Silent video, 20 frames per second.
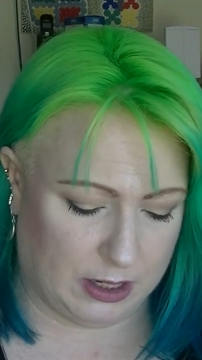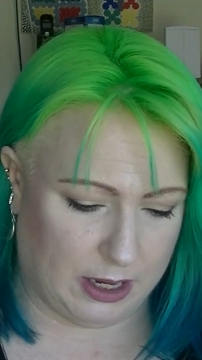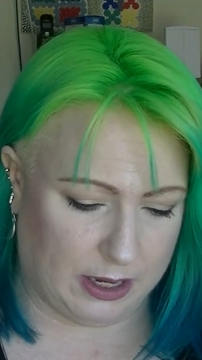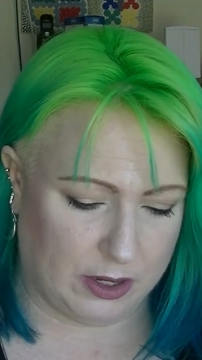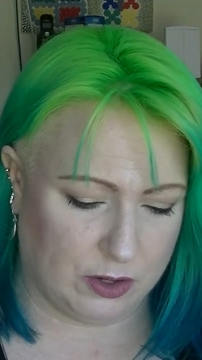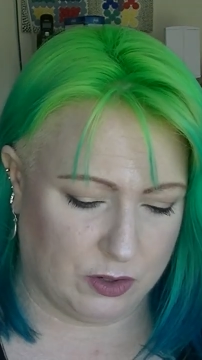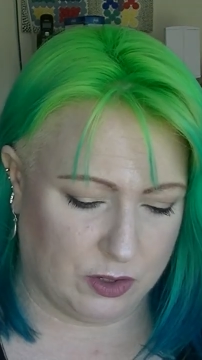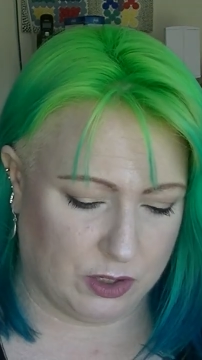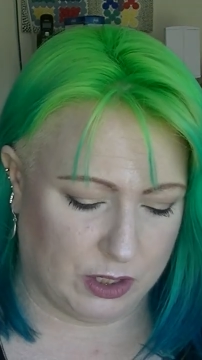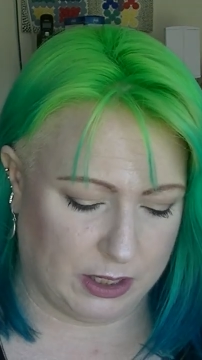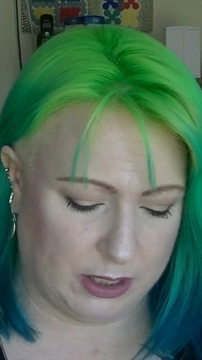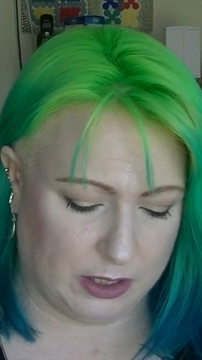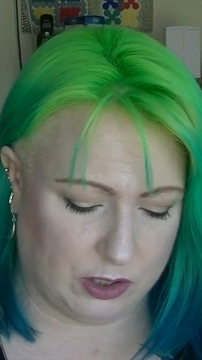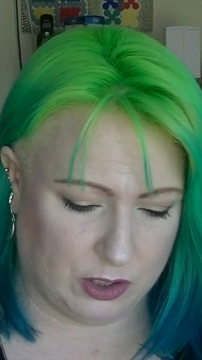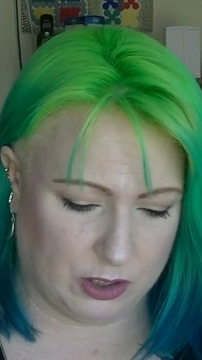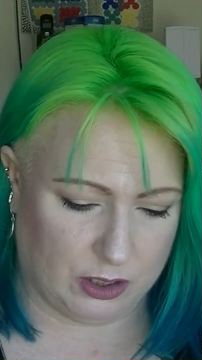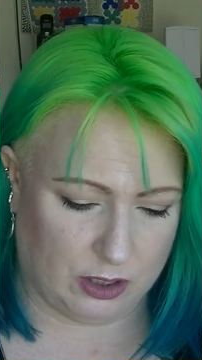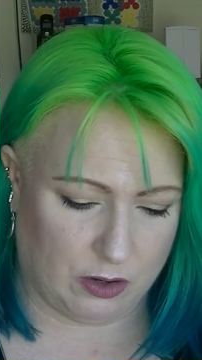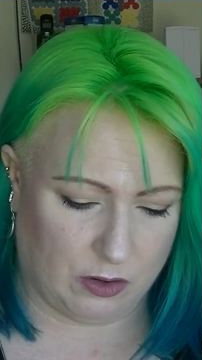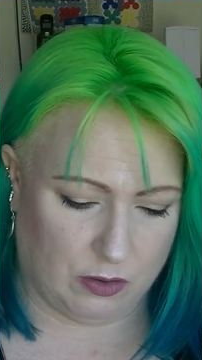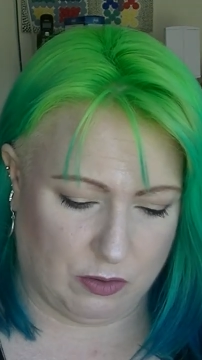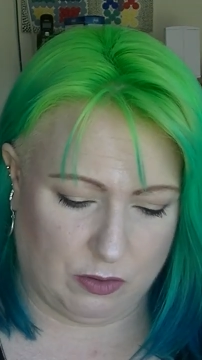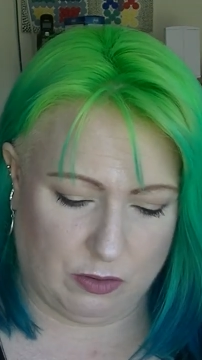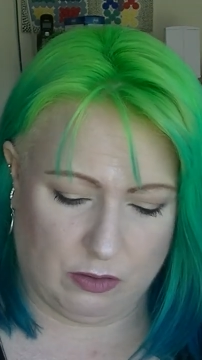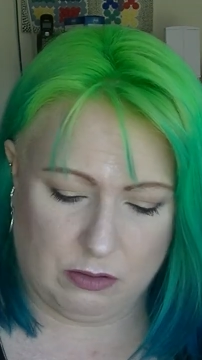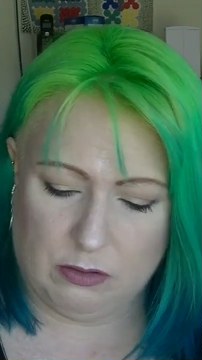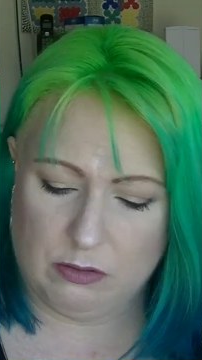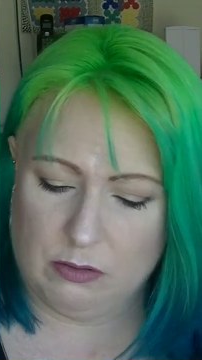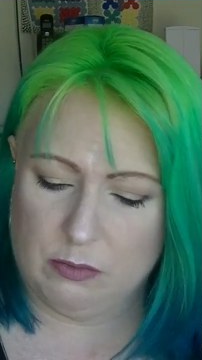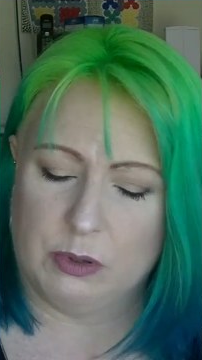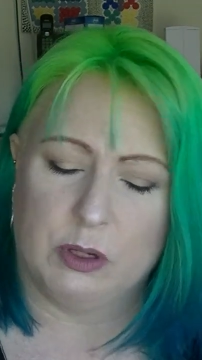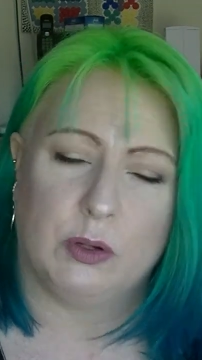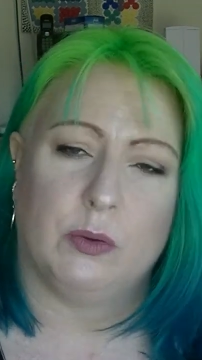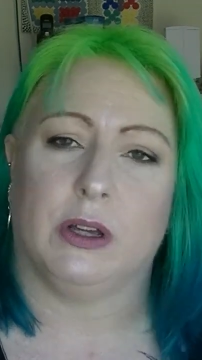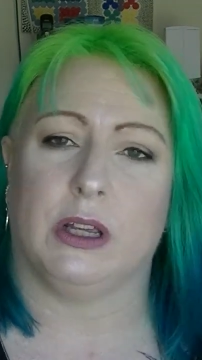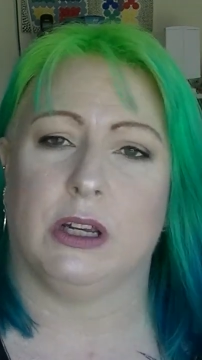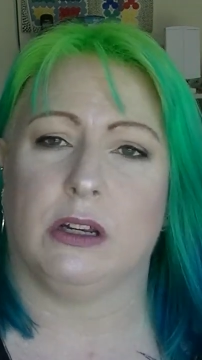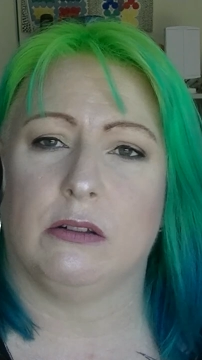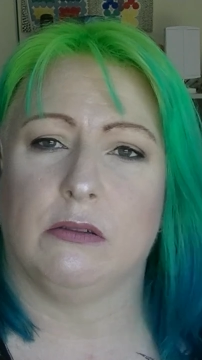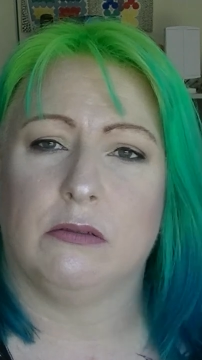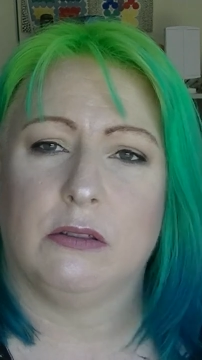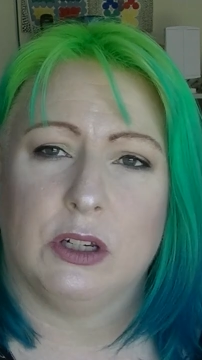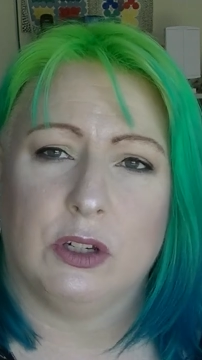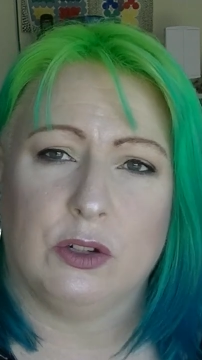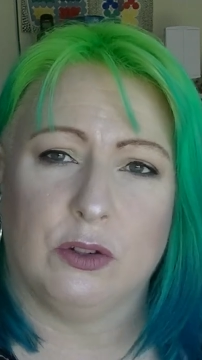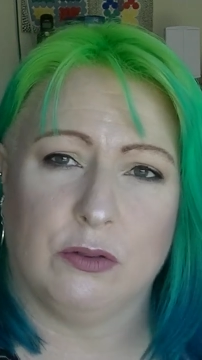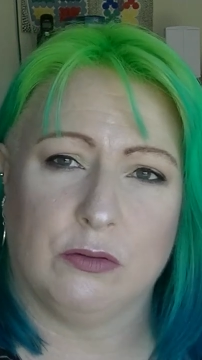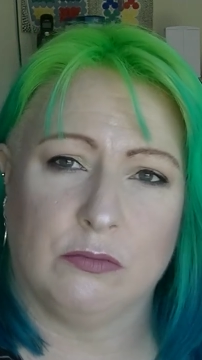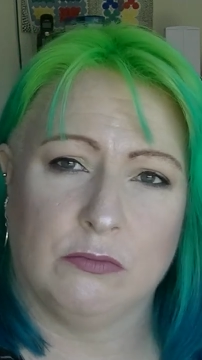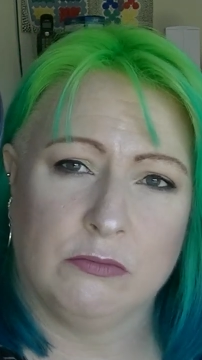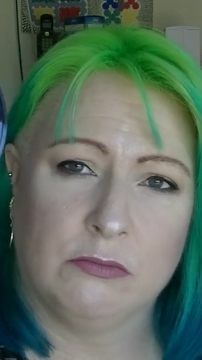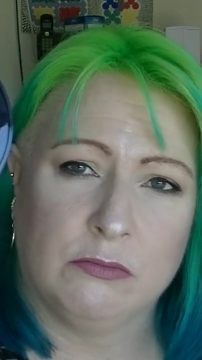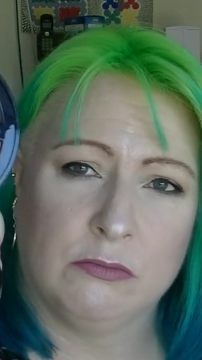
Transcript: I usually just go between the two.